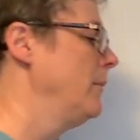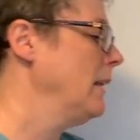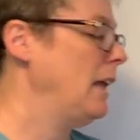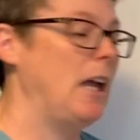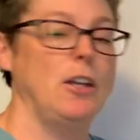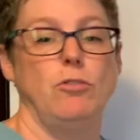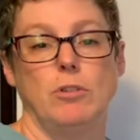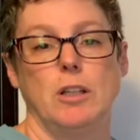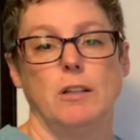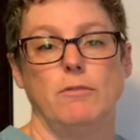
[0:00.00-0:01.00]
can you
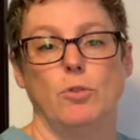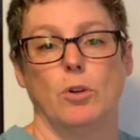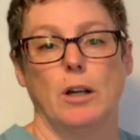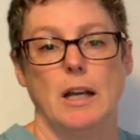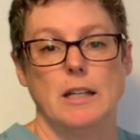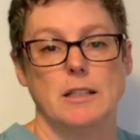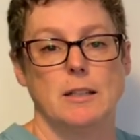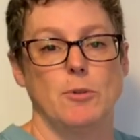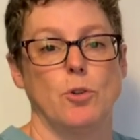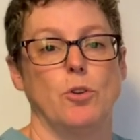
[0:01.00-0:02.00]
give your ACE
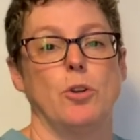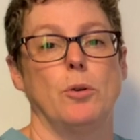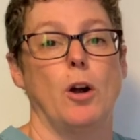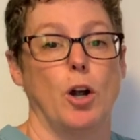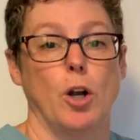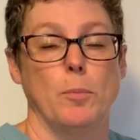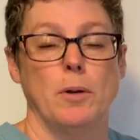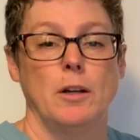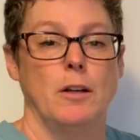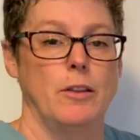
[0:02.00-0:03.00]
inhibitor or your ARB,
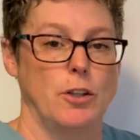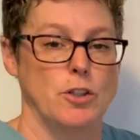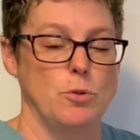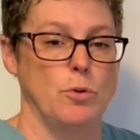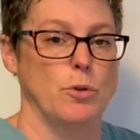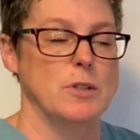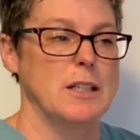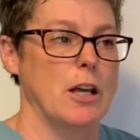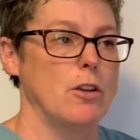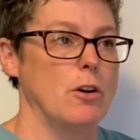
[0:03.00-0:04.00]
the two of those
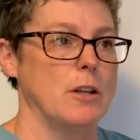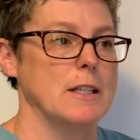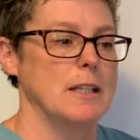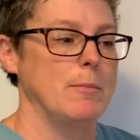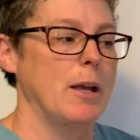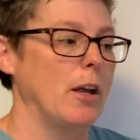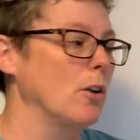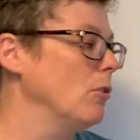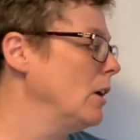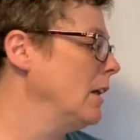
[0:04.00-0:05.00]
together are in the same category?